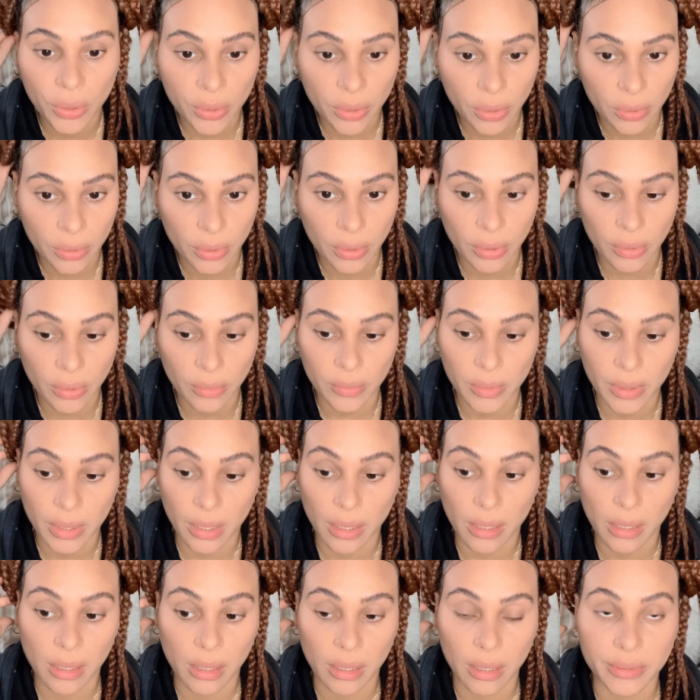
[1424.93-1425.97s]
You know,
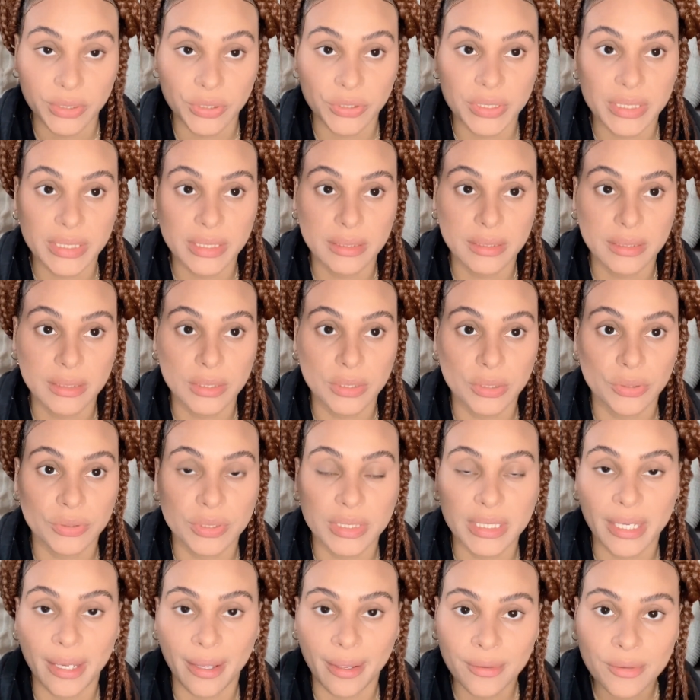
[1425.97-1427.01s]
they're
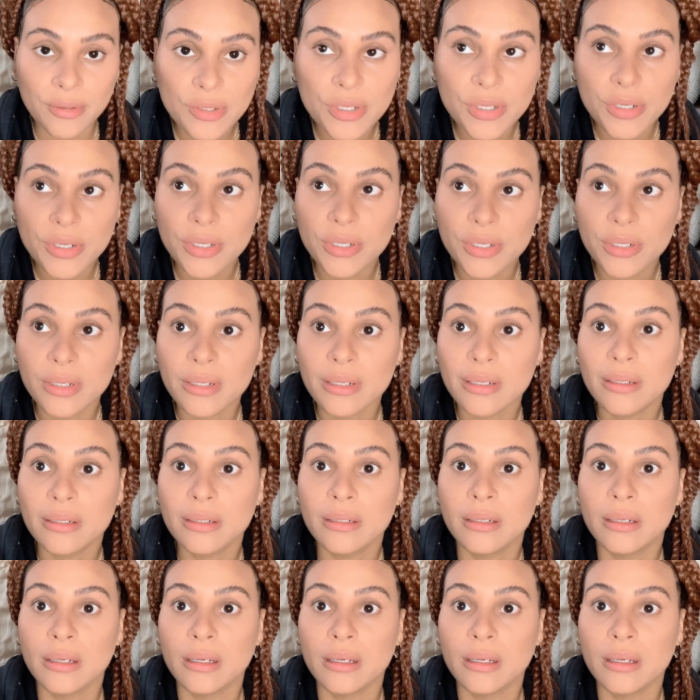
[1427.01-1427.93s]
tender,